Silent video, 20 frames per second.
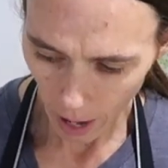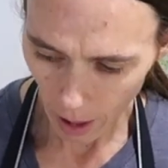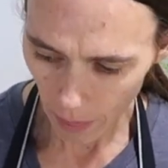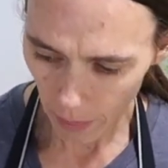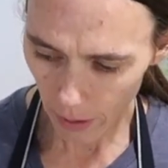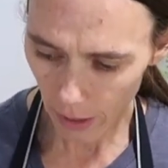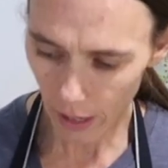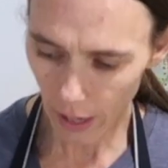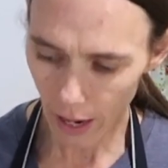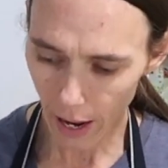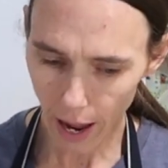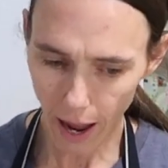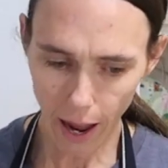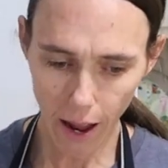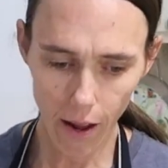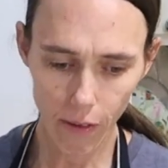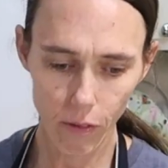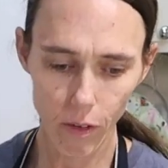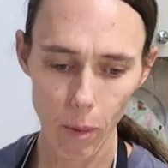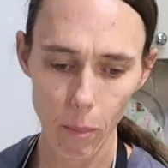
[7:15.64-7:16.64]
And then I
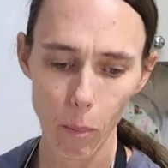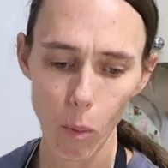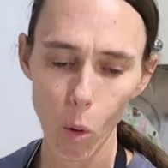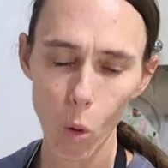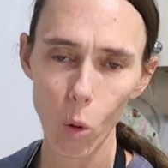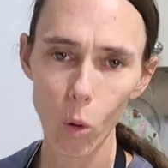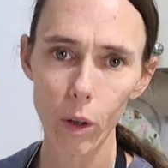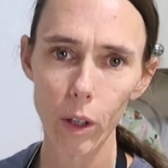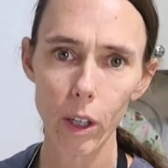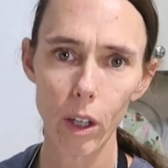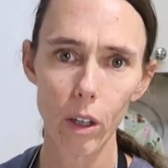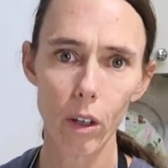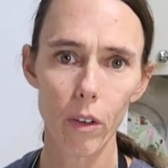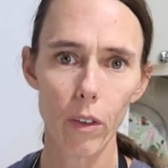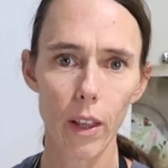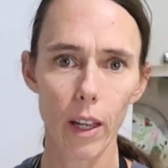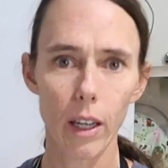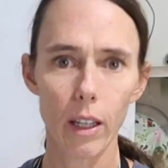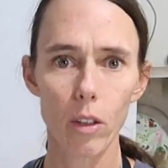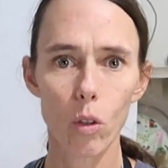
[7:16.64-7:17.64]
have a bowl here
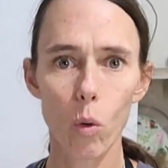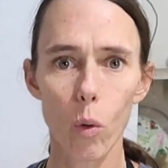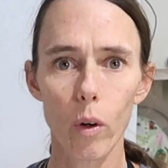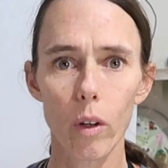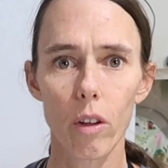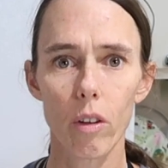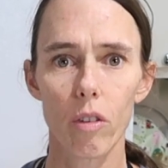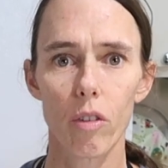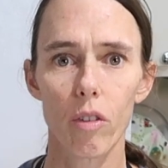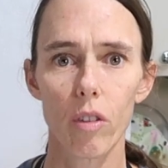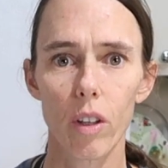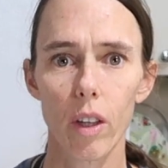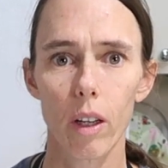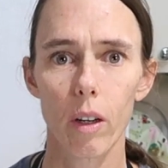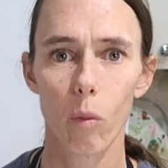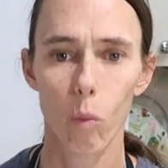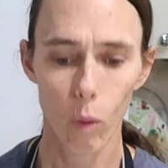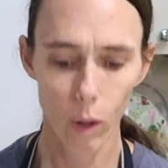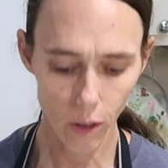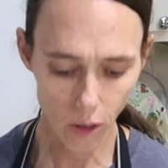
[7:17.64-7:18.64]
that it's going to
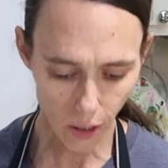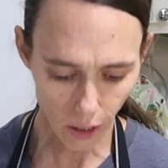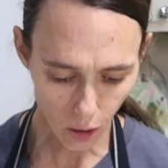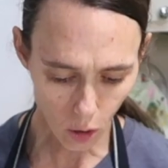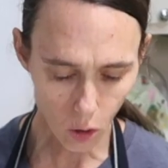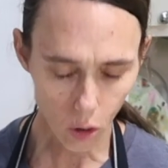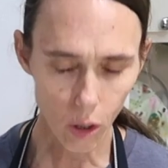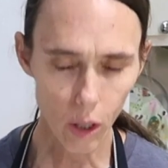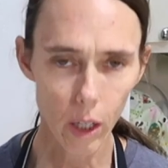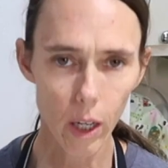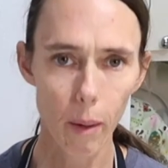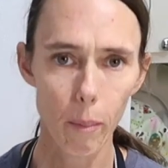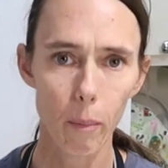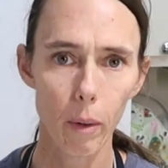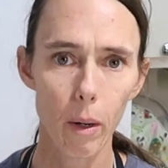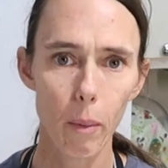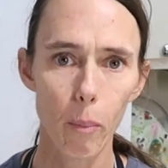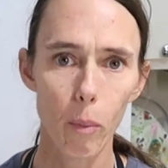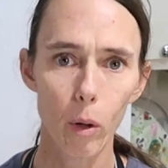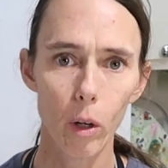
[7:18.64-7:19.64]
sit. Once I cook it, I'm
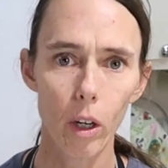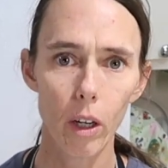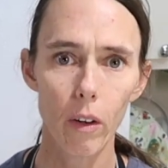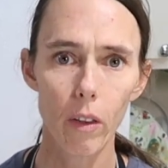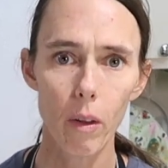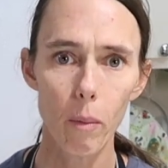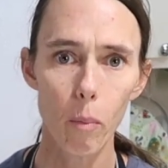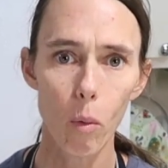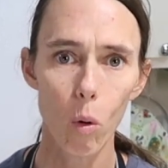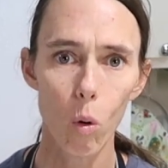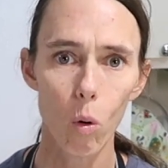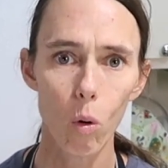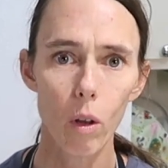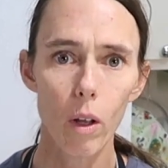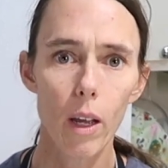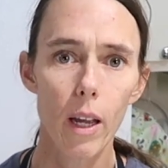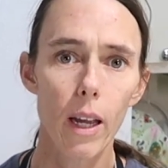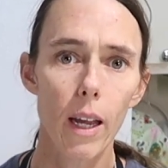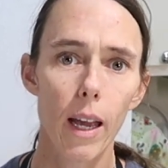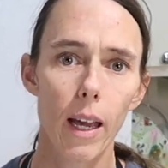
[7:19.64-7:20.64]
going to put it in the bowl,
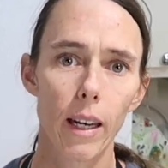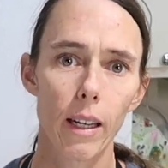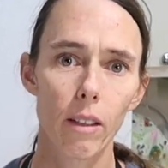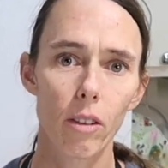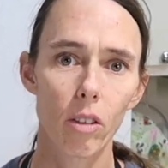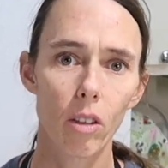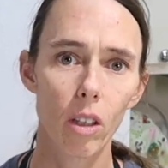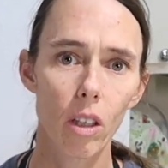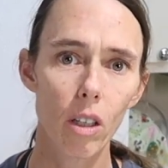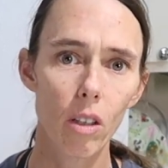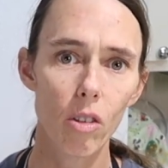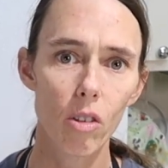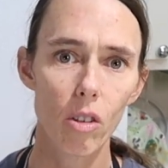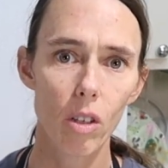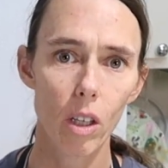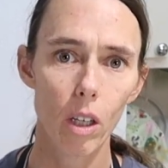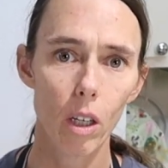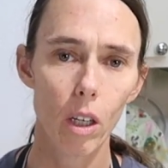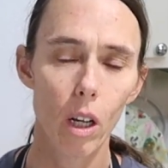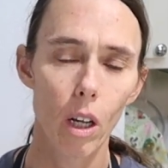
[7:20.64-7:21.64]
and it's going to
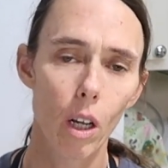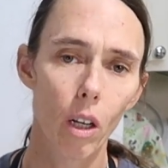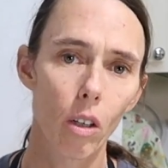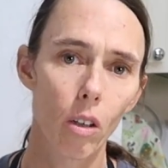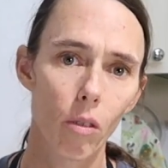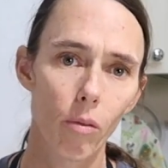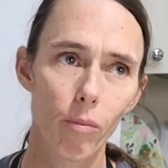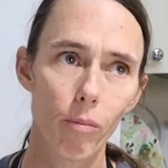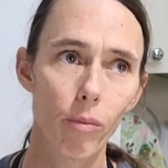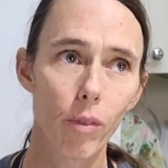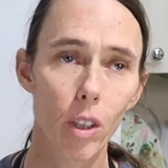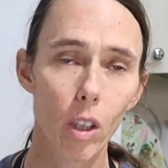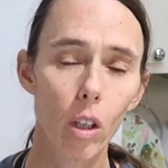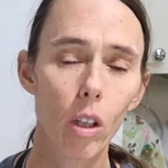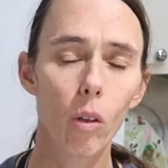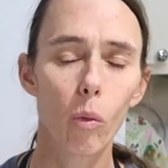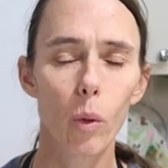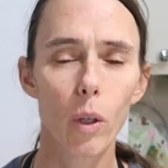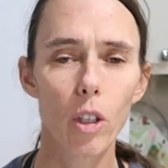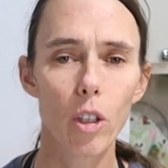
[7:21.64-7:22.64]
sit
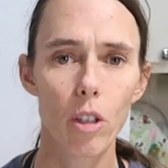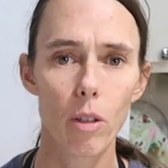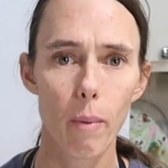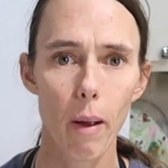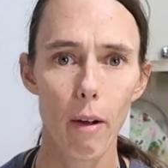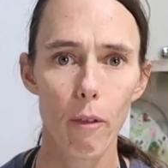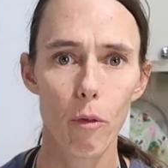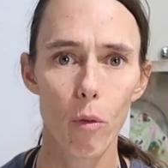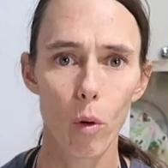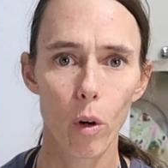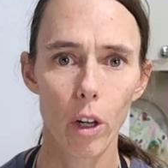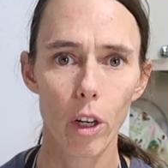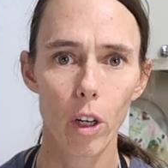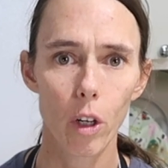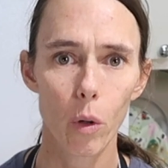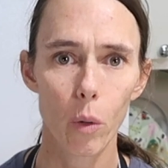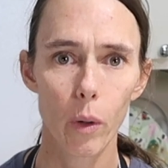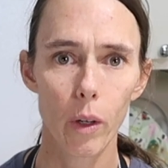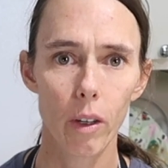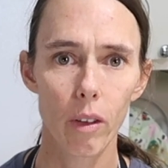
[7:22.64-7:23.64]
until it reaches about 40
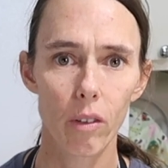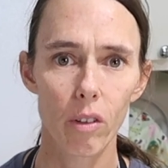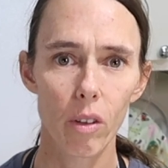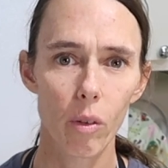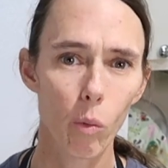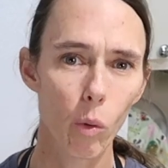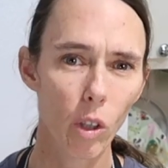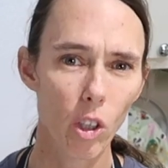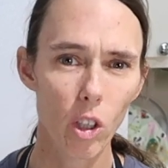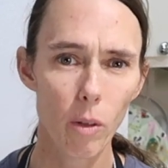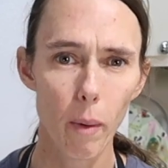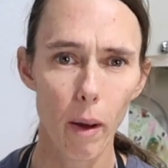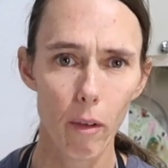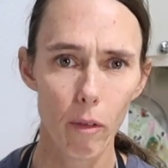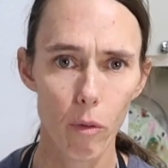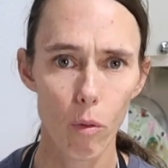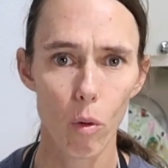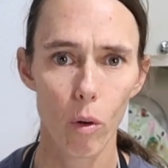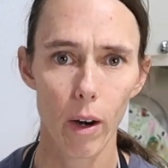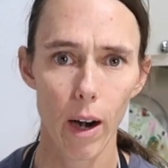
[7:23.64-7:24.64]
degrees, which is
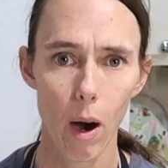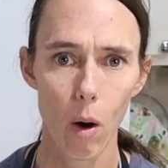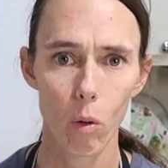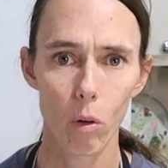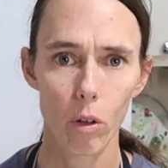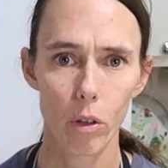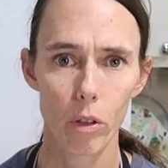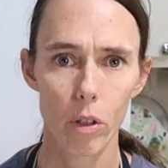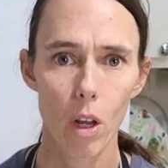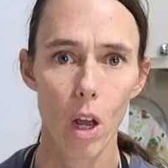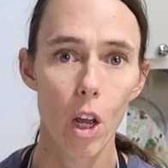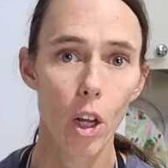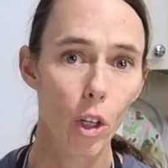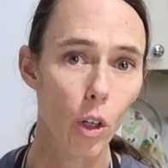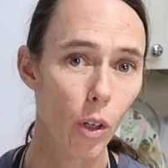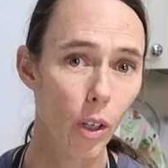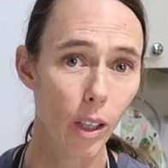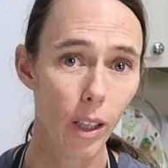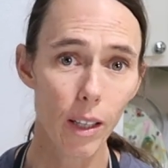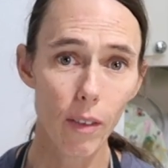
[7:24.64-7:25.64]
about 4 hours.
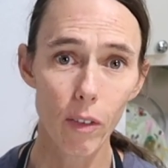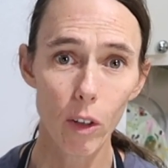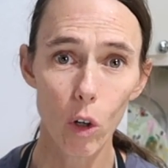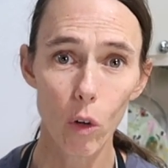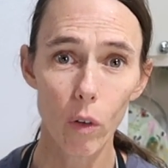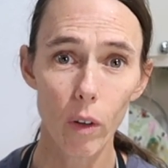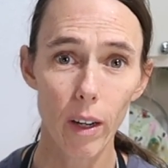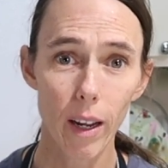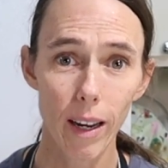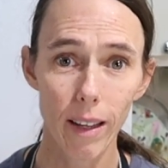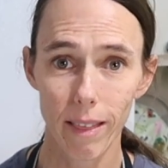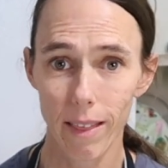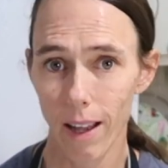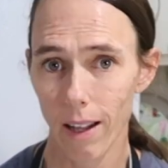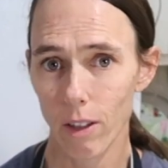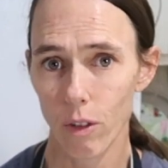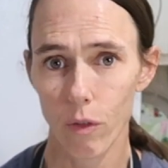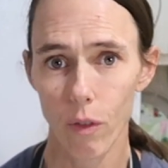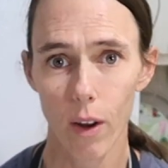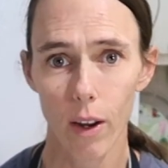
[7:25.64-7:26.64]
You can leave it overnight,
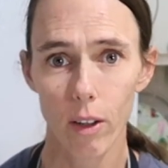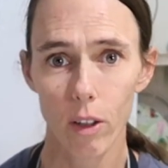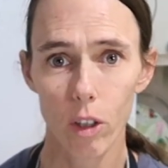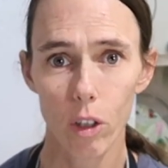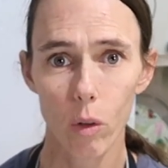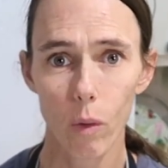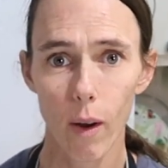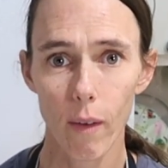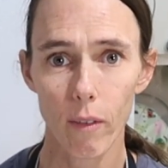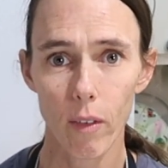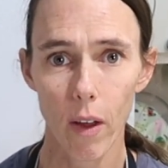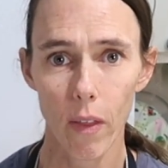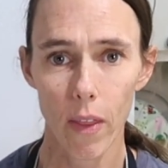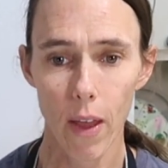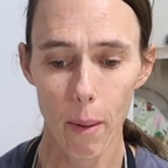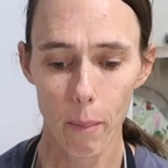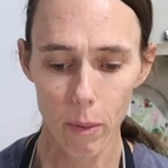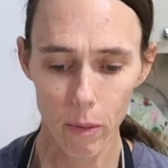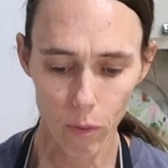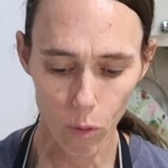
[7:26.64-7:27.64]
that's fine too. I've done
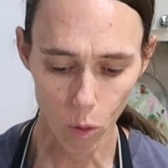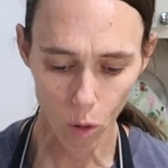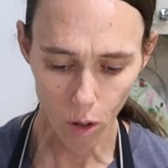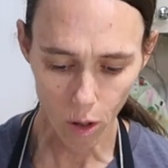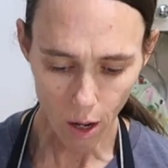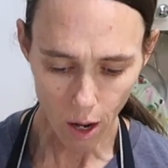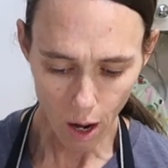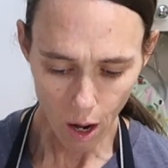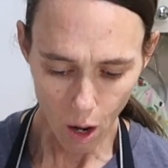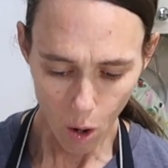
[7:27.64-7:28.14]
that before.